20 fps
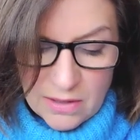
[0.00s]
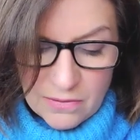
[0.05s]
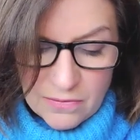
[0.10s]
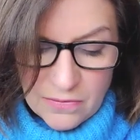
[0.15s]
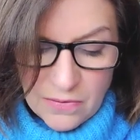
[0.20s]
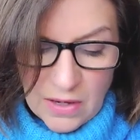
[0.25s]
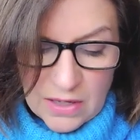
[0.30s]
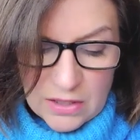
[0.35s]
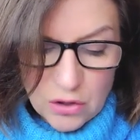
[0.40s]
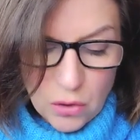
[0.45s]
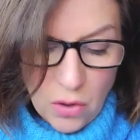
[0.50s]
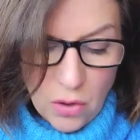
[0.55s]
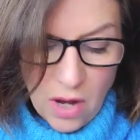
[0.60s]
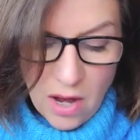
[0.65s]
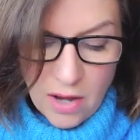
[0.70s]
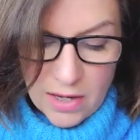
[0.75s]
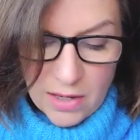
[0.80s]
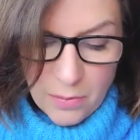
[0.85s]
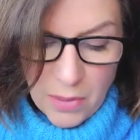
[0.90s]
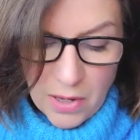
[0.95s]
find your
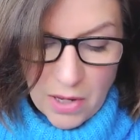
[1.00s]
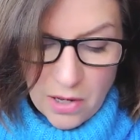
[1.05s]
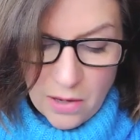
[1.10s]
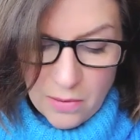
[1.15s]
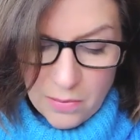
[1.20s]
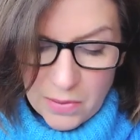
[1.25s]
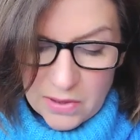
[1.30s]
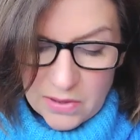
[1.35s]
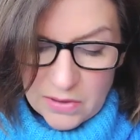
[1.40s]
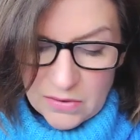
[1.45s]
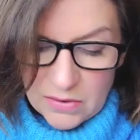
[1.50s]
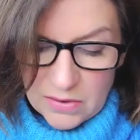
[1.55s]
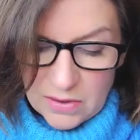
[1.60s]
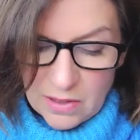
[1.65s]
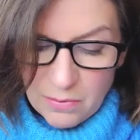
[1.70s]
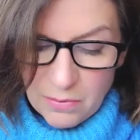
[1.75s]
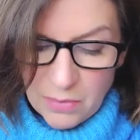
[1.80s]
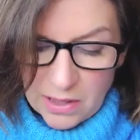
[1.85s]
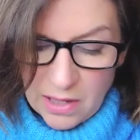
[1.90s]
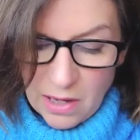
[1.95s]
higher purpose
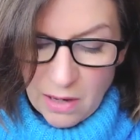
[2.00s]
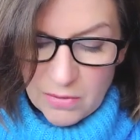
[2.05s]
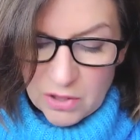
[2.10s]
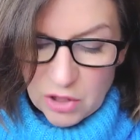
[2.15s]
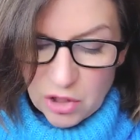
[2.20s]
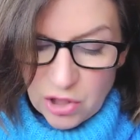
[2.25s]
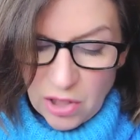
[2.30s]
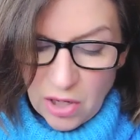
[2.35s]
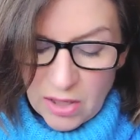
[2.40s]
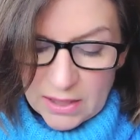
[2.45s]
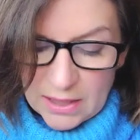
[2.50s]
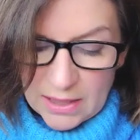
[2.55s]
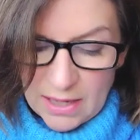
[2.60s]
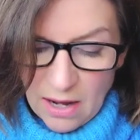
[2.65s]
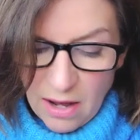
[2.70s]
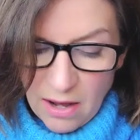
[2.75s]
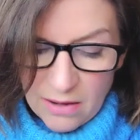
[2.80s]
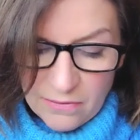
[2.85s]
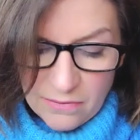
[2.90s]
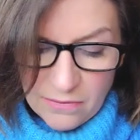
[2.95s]
and become a shining
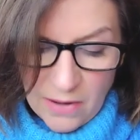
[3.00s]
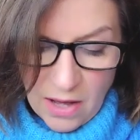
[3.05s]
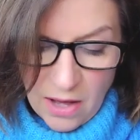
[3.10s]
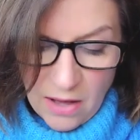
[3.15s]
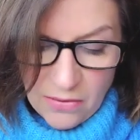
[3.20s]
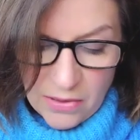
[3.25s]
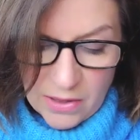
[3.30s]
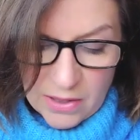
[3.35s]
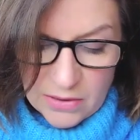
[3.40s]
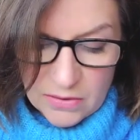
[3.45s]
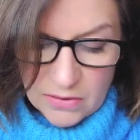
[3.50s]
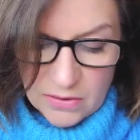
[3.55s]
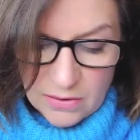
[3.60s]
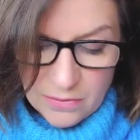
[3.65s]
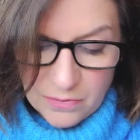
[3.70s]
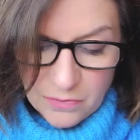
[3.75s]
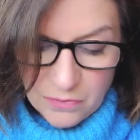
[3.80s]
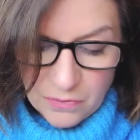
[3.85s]
light for others.